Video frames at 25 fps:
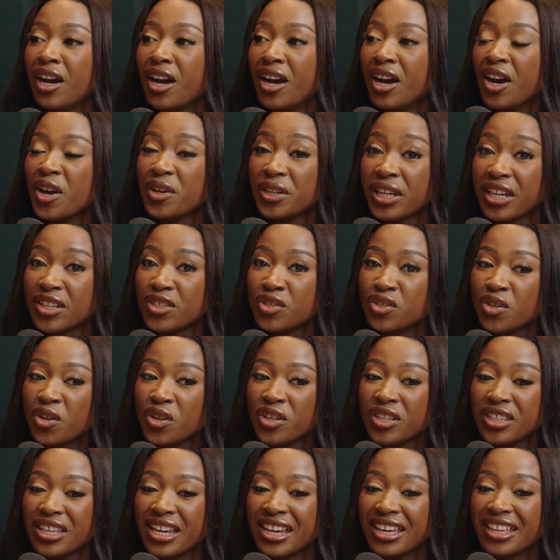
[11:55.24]
Okay,
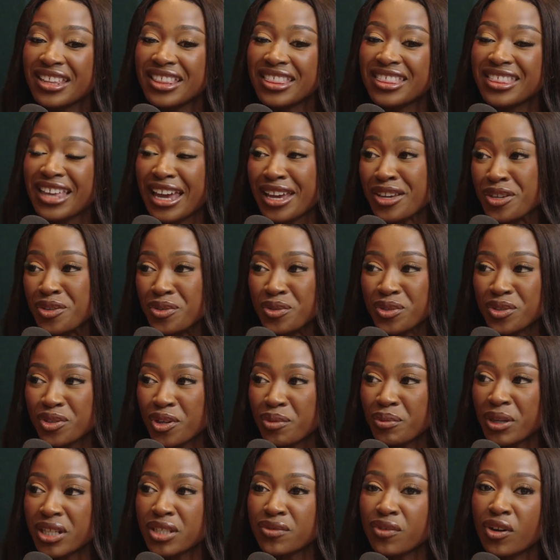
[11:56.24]
so thank you so
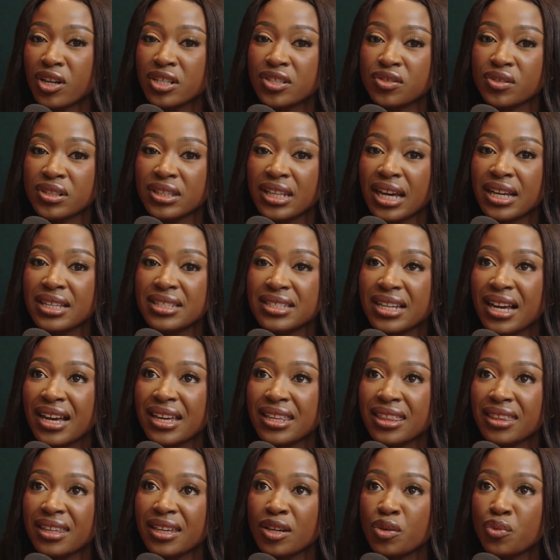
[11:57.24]
much for answering that. I
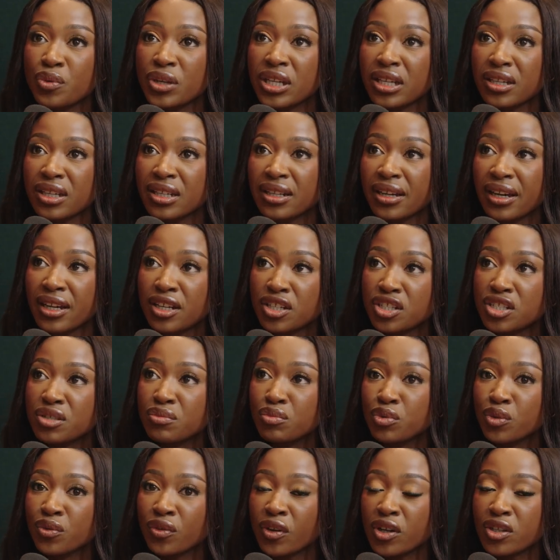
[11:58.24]
think we can actually
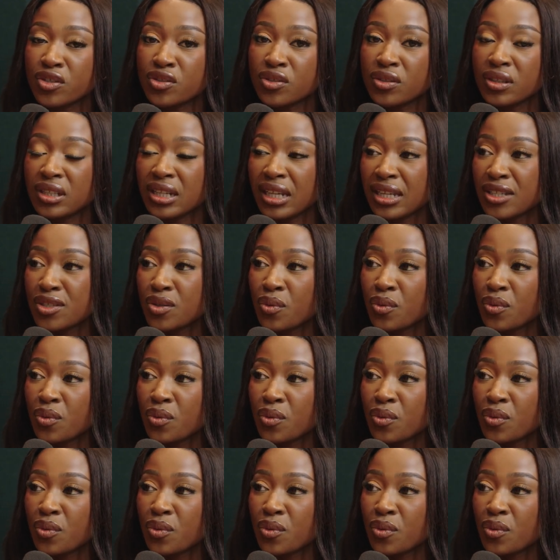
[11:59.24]
move on to the next